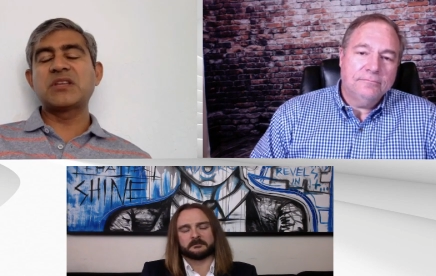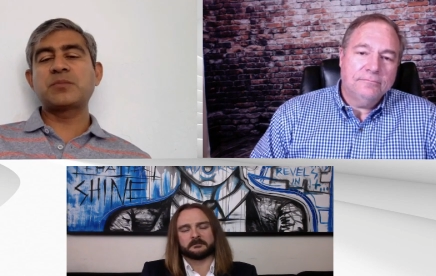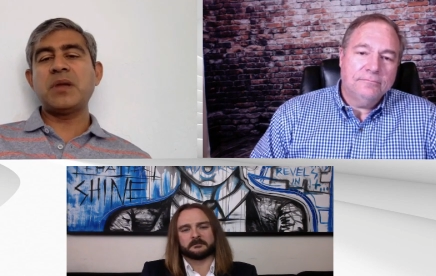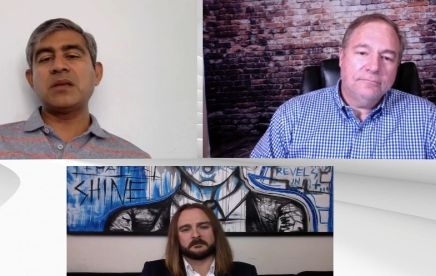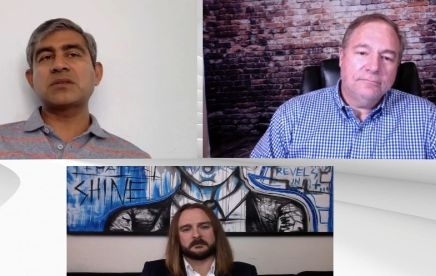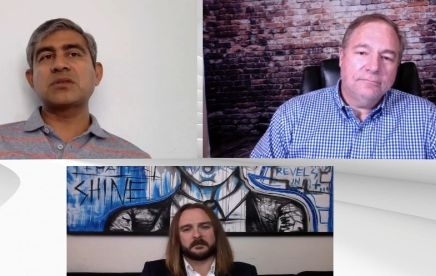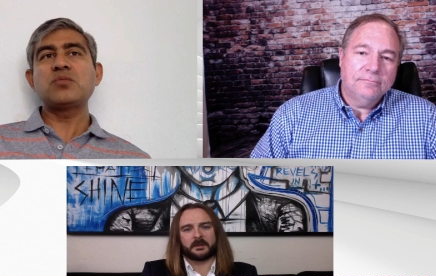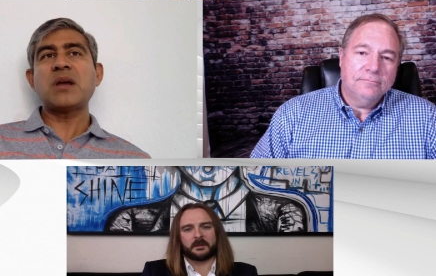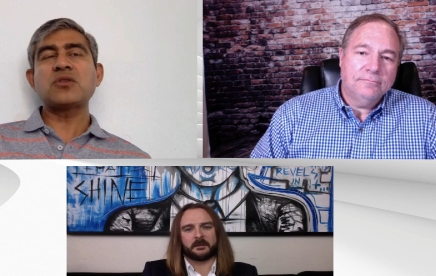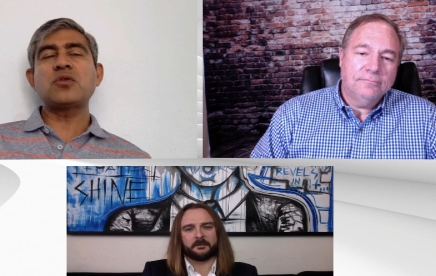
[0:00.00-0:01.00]
Speaker 1: public
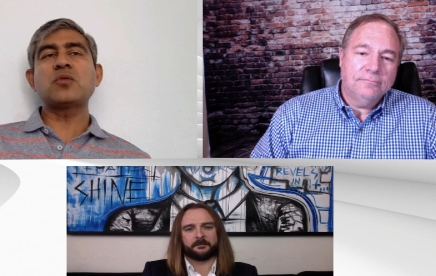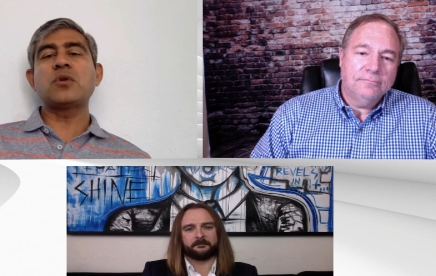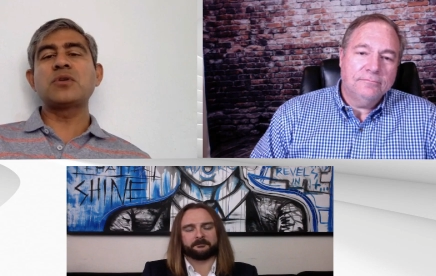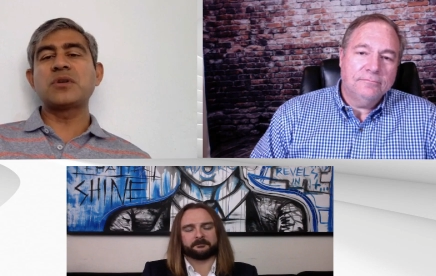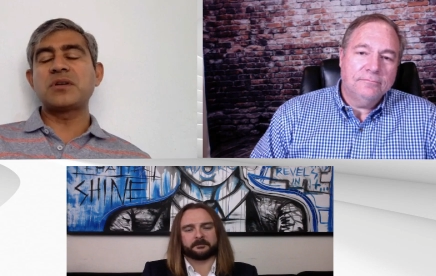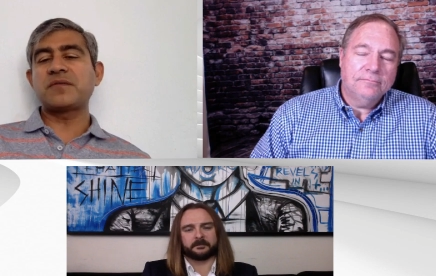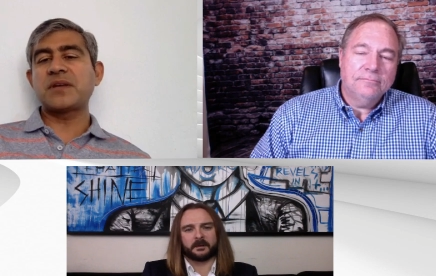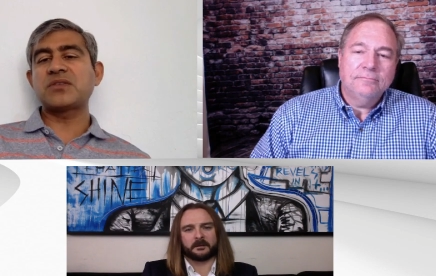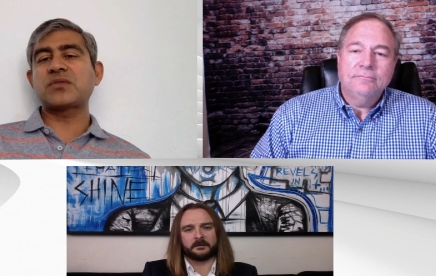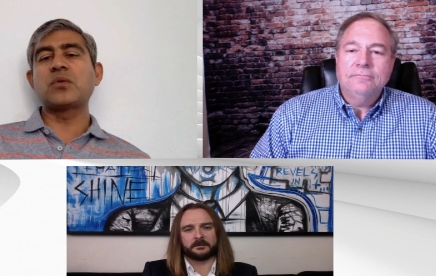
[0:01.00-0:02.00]
space, you might not want to
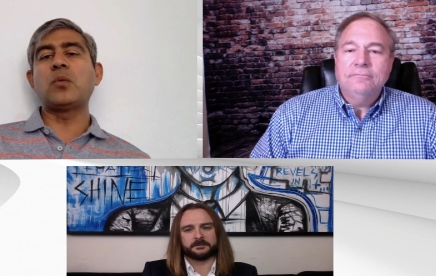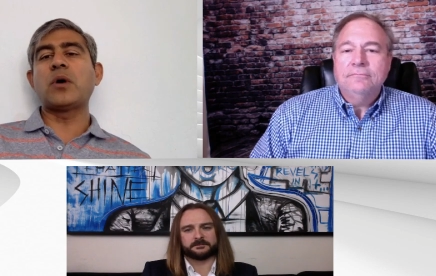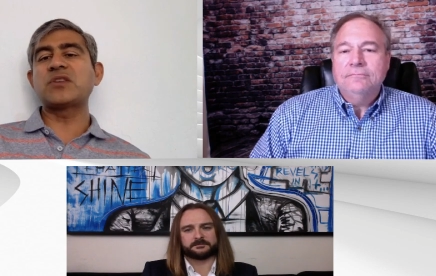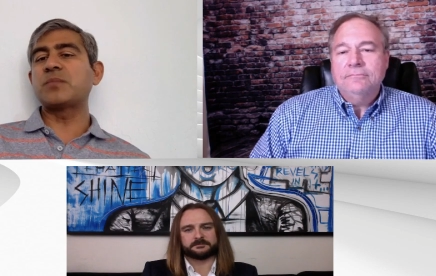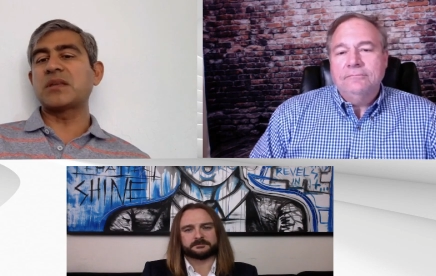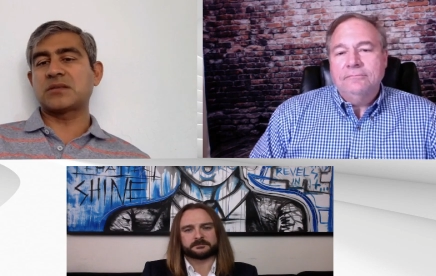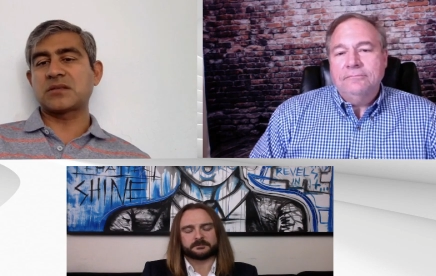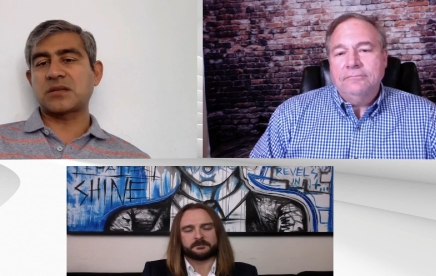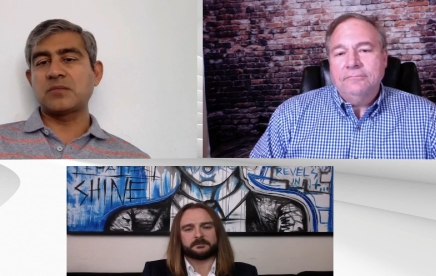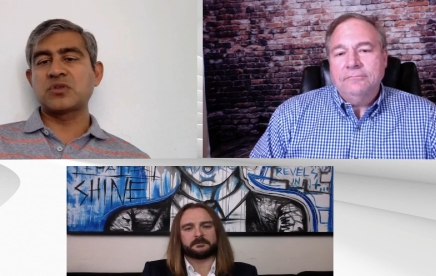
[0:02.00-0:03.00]
interface through voice-based
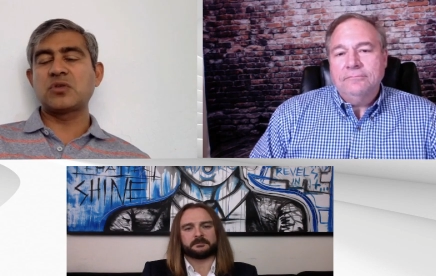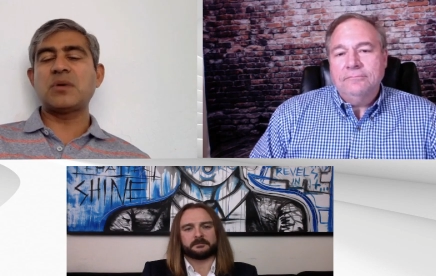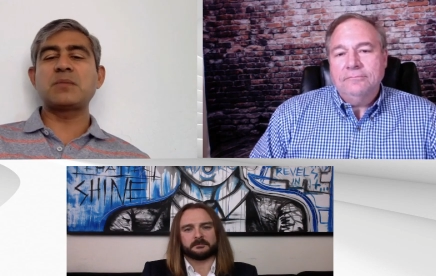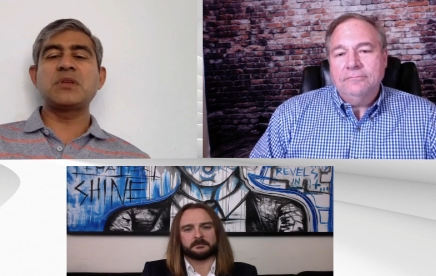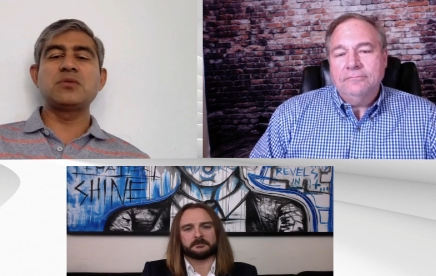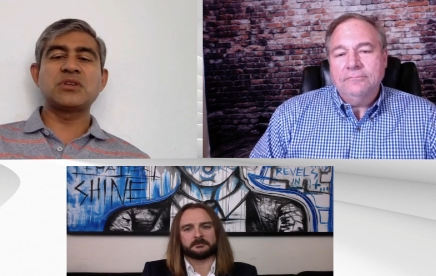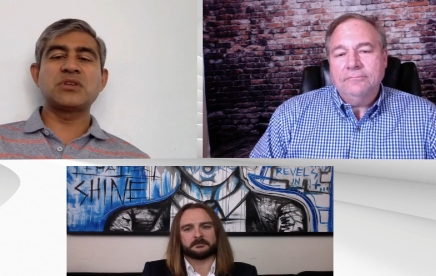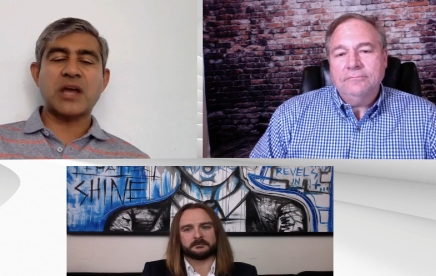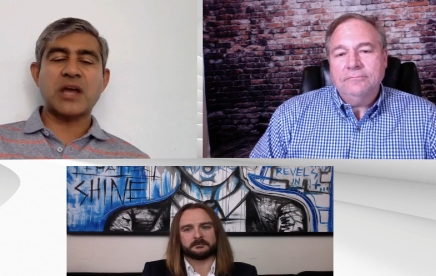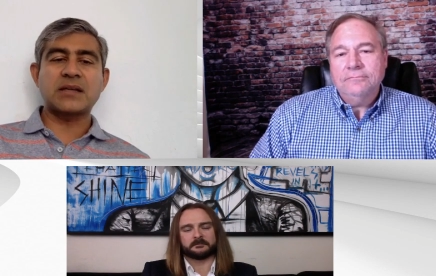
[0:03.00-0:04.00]
systems. So you might be
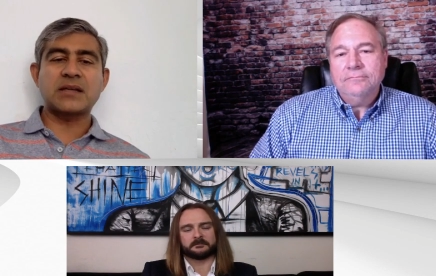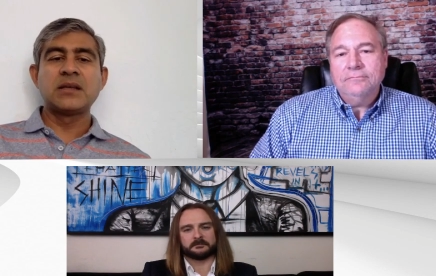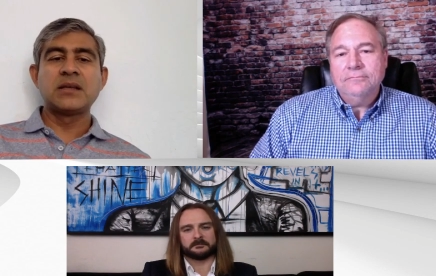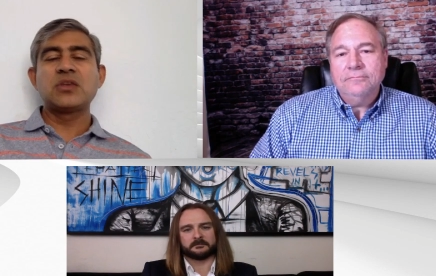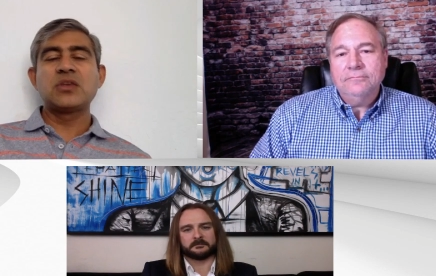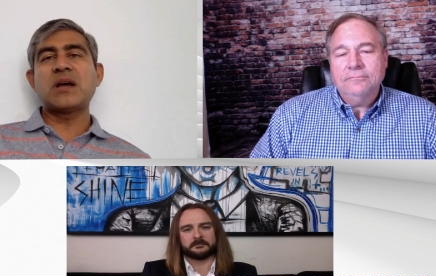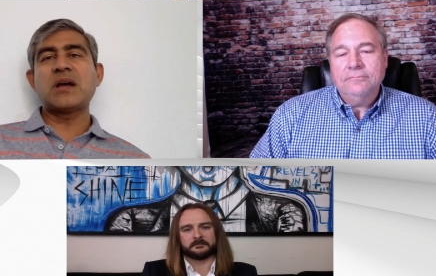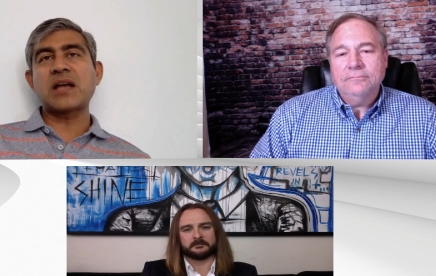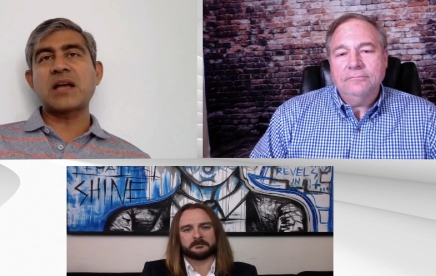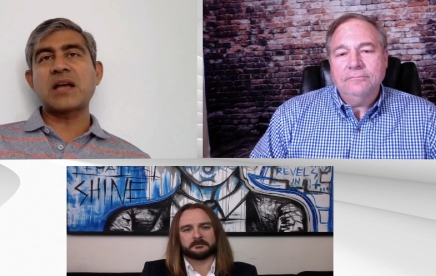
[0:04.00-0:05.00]
using chat. You
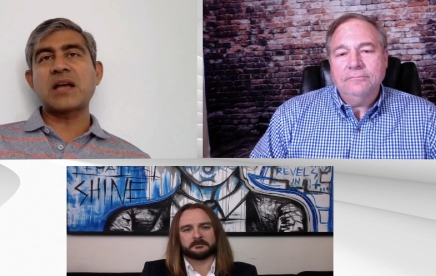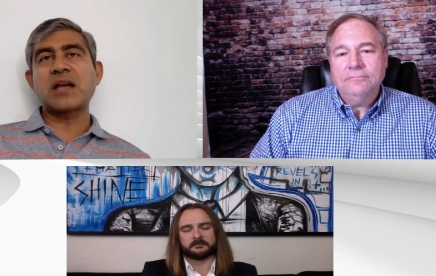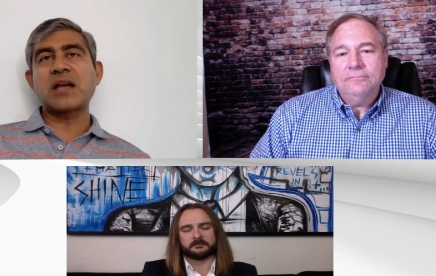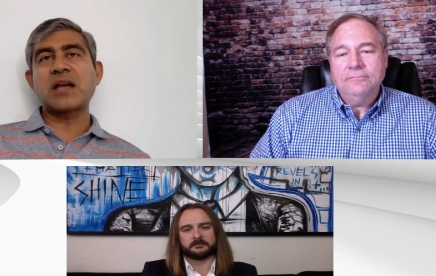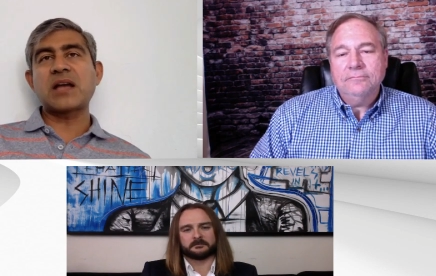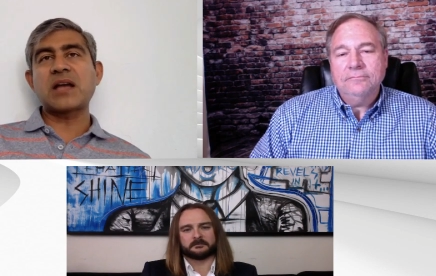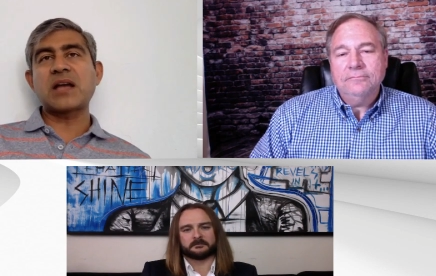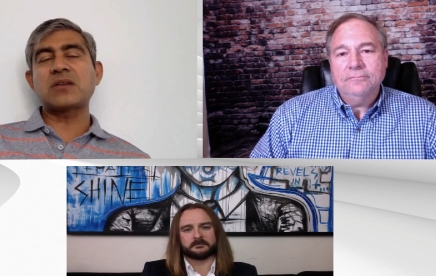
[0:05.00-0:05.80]
might not like to do